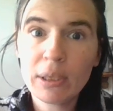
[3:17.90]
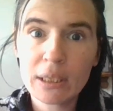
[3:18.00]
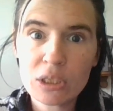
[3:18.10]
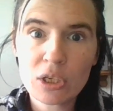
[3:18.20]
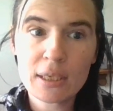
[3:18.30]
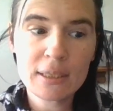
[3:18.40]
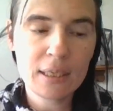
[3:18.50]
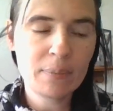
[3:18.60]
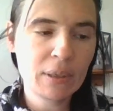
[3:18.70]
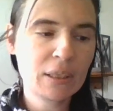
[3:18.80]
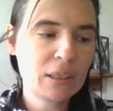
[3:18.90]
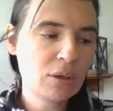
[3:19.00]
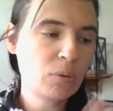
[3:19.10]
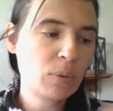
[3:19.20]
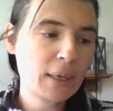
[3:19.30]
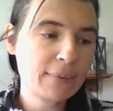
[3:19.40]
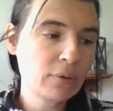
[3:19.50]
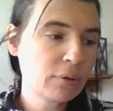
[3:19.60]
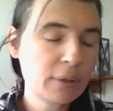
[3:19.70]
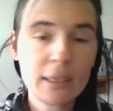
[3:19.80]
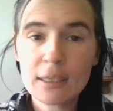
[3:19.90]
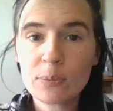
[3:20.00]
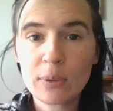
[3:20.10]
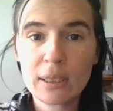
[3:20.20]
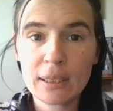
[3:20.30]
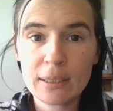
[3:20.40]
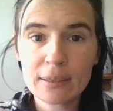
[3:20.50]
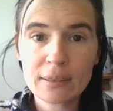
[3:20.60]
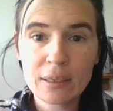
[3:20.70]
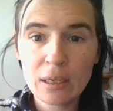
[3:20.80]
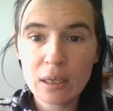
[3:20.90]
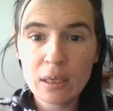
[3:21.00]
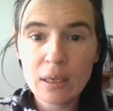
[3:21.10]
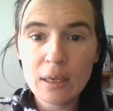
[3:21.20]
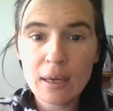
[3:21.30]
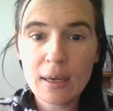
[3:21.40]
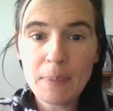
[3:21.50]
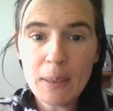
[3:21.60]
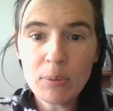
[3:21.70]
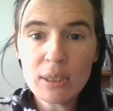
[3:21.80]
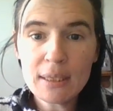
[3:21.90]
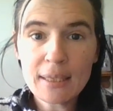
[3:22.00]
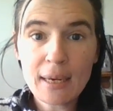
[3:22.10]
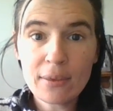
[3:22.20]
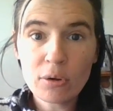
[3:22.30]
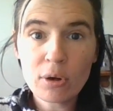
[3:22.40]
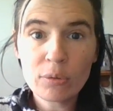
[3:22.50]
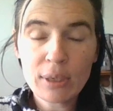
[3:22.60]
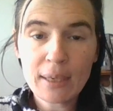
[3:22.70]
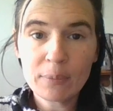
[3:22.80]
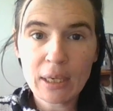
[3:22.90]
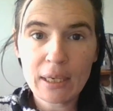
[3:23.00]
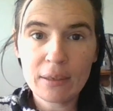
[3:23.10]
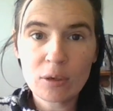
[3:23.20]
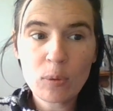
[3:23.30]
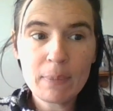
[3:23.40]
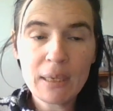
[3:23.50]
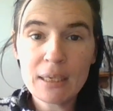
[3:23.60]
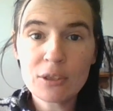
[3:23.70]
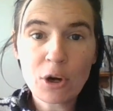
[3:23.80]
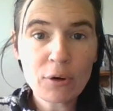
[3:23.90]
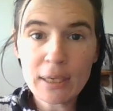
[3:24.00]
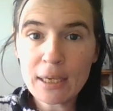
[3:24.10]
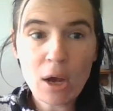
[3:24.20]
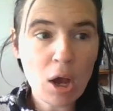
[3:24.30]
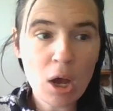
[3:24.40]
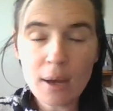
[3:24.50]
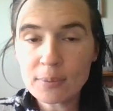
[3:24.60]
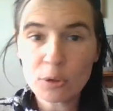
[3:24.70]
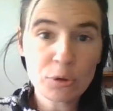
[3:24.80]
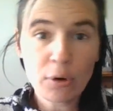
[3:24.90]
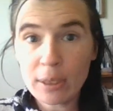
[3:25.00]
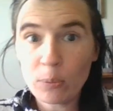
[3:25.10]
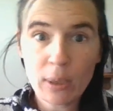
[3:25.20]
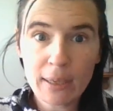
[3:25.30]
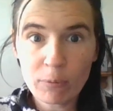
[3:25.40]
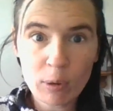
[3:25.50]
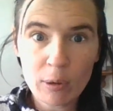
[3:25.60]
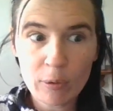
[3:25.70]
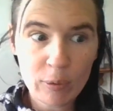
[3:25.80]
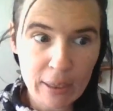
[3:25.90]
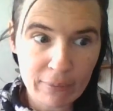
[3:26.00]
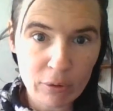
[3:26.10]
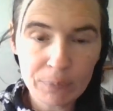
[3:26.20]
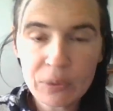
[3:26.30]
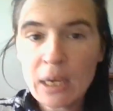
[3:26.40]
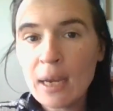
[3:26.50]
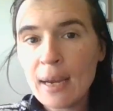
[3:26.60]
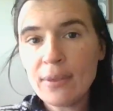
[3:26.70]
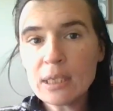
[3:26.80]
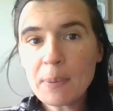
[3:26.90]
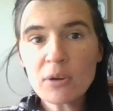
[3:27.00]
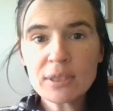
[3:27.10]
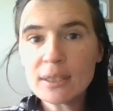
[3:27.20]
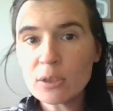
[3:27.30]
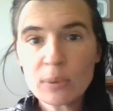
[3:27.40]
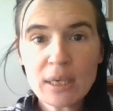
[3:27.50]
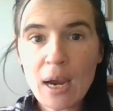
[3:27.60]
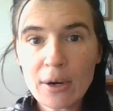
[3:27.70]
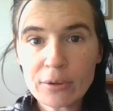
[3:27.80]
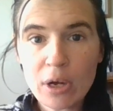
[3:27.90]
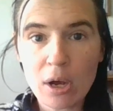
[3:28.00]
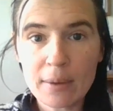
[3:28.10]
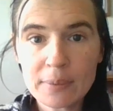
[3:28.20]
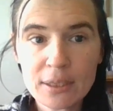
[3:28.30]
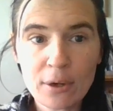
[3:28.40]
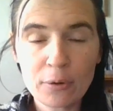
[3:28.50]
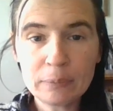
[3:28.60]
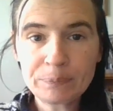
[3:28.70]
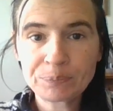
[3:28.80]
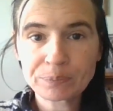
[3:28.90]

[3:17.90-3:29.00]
really shisty, but you know, whatever. It is what it is. Uh, people need to stay in their own damn lane. Quit being dirty cops or dirty whatever, whatever, whatever. And this person's a retired cop, so